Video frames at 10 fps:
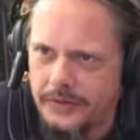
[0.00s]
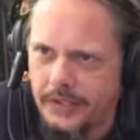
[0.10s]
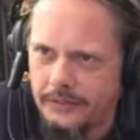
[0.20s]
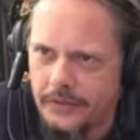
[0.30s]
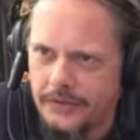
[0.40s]

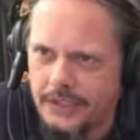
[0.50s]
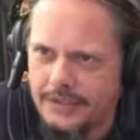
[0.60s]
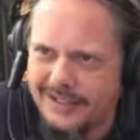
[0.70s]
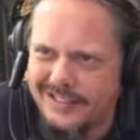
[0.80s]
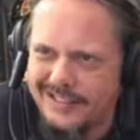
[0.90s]
at first. I was
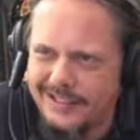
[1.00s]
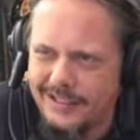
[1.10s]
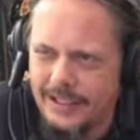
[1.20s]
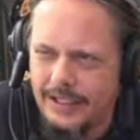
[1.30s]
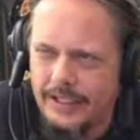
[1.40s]
like,
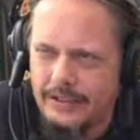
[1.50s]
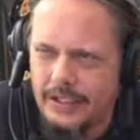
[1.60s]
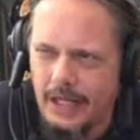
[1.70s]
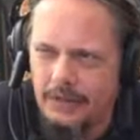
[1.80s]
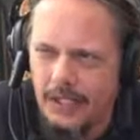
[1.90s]
and then I just
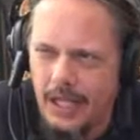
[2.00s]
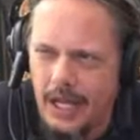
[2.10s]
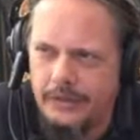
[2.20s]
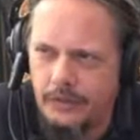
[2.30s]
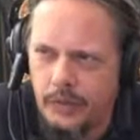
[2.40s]
kind of
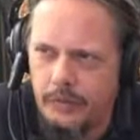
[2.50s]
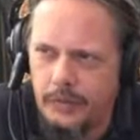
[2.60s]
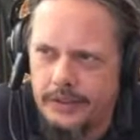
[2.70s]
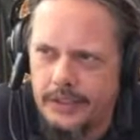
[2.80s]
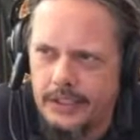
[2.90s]
relaxed and went
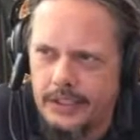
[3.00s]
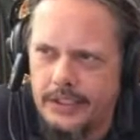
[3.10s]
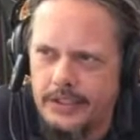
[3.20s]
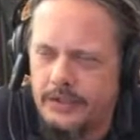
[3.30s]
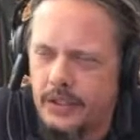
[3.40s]
with it, and it
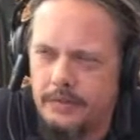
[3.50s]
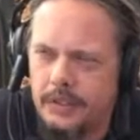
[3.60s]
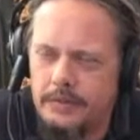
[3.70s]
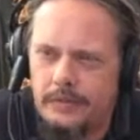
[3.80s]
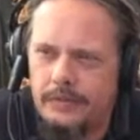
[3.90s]
just started to be
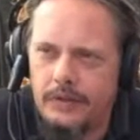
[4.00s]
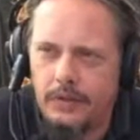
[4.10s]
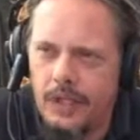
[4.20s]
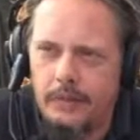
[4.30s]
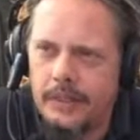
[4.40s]
able to flow a
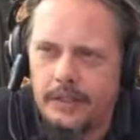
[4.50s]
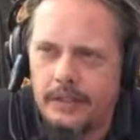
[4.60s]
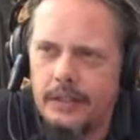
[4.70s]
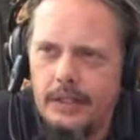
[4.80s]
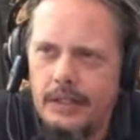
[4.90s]
lot better.
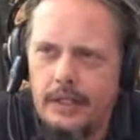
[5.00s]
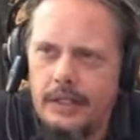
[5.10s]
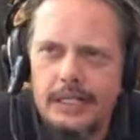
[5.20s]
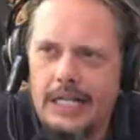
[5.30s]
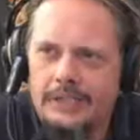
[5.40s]

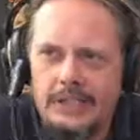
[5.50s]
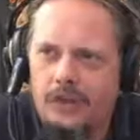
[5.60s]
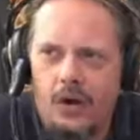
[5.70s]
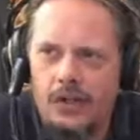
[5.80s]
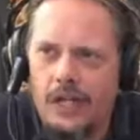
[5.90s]
And that's just
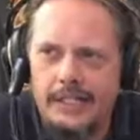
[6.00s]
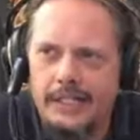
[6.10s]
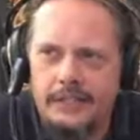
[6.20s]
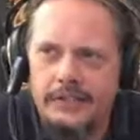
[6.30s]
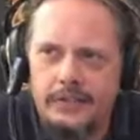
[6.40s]
all I
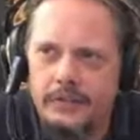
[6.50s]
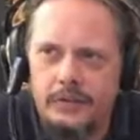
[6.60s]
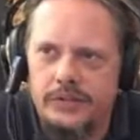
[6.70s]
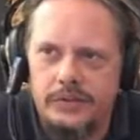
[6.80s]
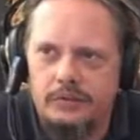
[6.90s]
needed to do
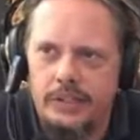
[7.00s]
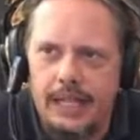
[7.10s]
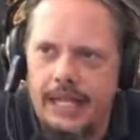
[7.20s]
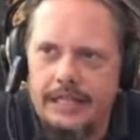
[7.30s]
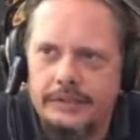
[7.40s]
was just
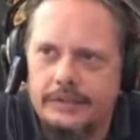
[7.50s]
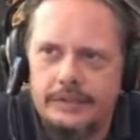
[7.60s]
relax.